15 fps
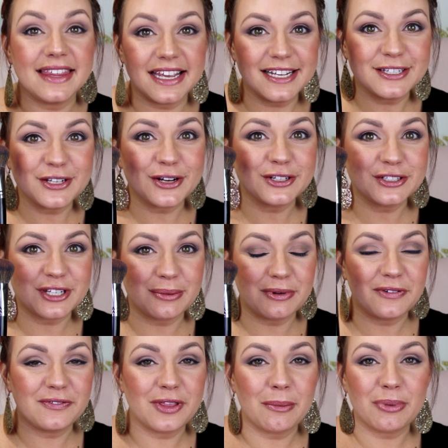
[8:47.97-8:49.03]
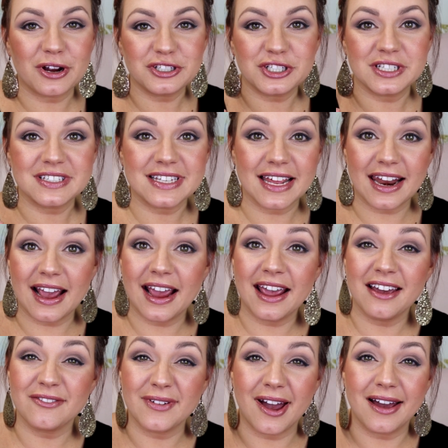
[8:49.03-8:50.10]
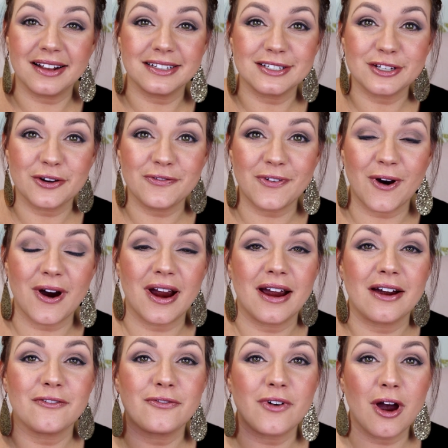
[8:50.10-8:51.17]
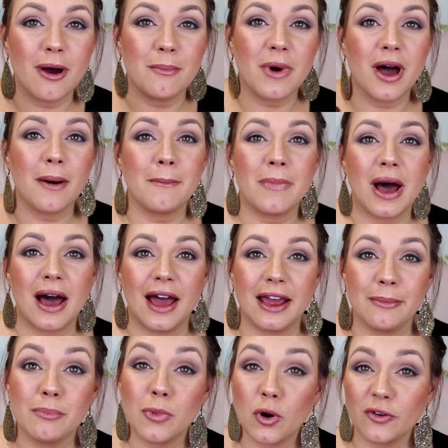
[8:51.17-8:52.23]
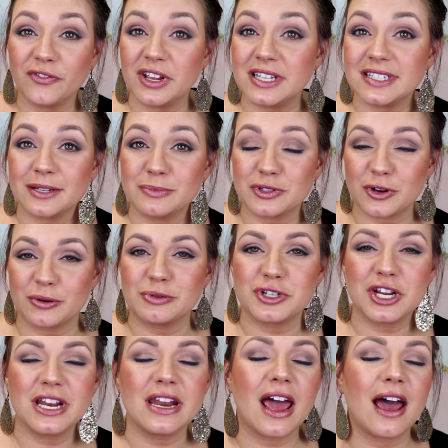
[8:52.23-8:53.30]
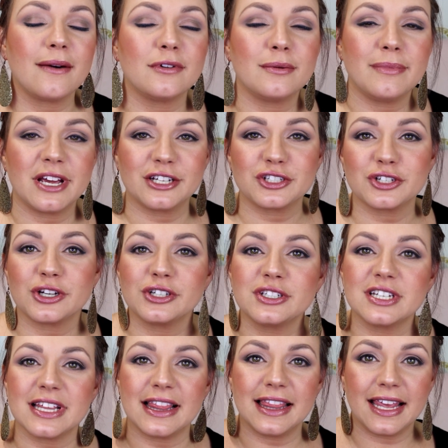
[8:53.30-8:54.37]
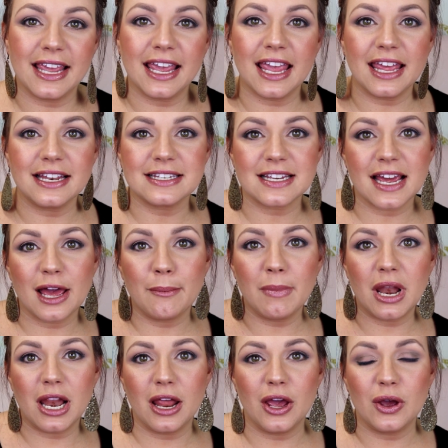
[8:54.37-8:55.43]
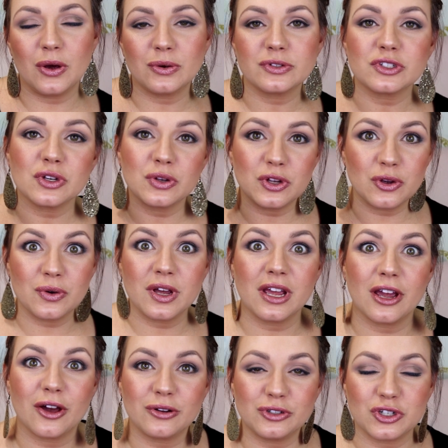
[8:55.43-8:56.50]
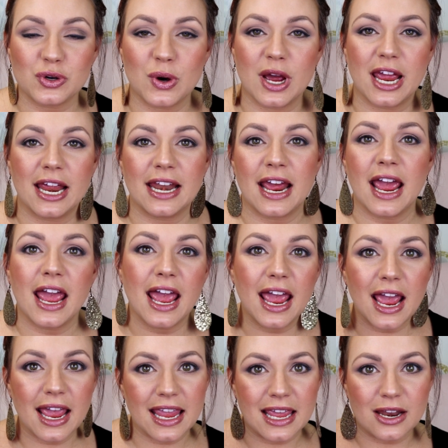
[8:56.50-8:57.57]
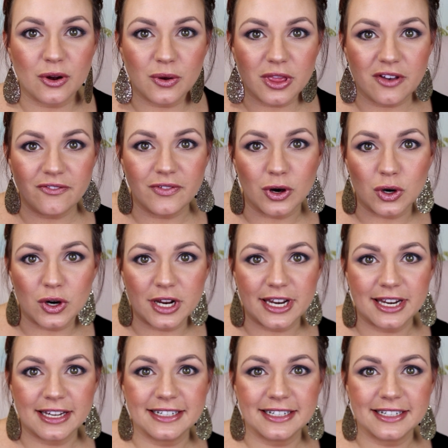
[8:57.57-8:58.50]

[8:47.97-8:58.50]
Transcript: These are some of the brushes that I have gotten so far from my Morphe subscription. I will make sure to link it below so you can go join in on the fun.